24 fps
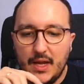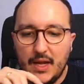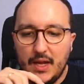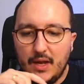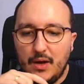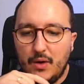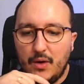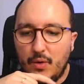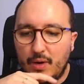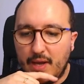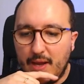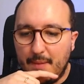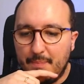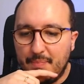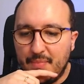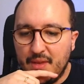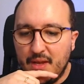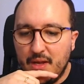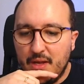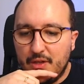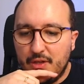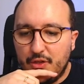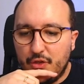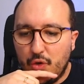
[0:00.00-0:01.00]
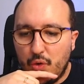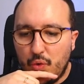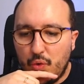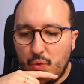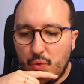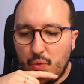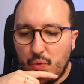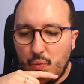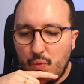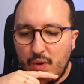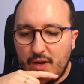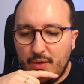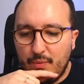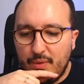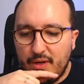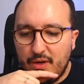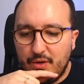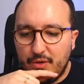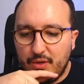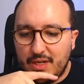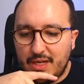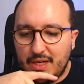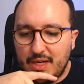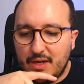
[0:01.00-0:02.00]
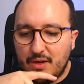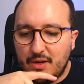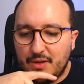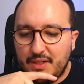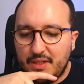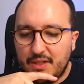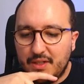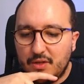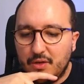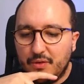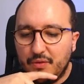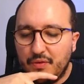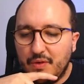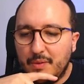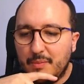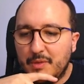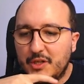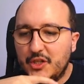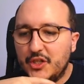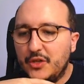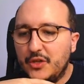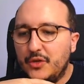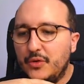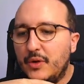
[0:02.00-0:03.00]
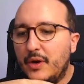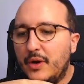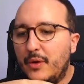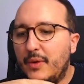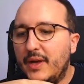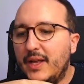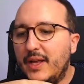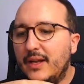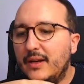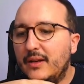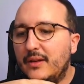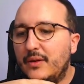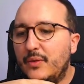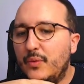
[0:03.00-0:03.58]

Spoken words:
Okay, so when we're going to click on this confirmation URL,